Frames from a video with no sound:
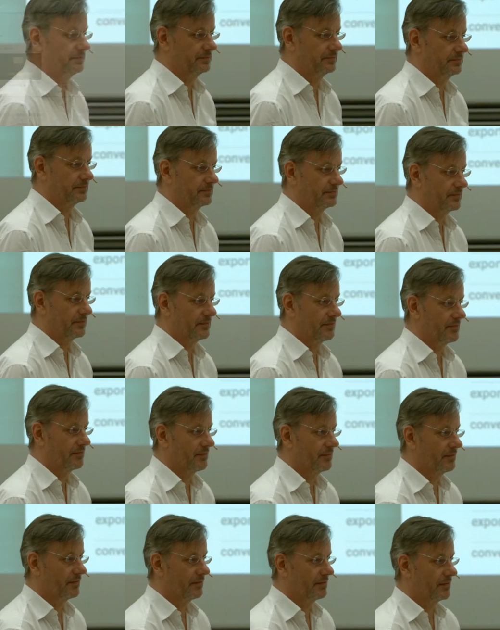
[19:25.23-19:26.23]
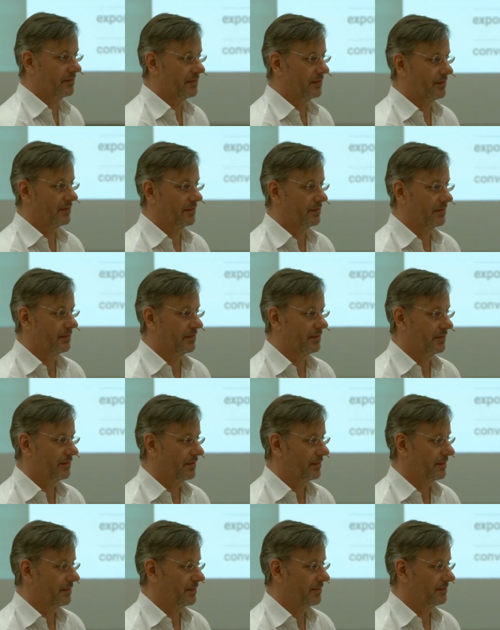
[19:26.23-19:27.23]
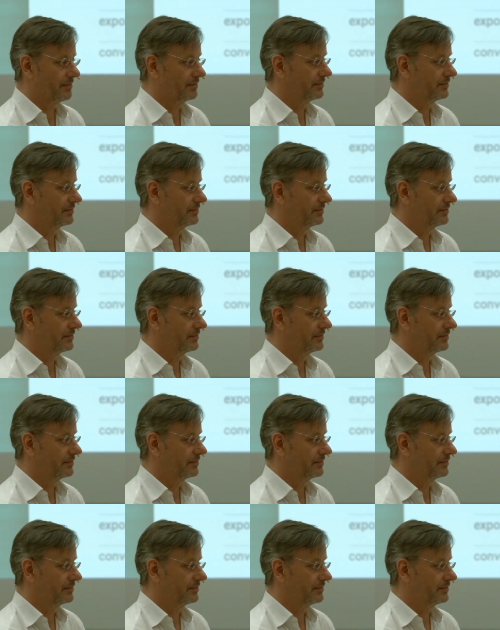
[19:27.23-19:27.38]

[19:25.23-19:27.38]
[no speech]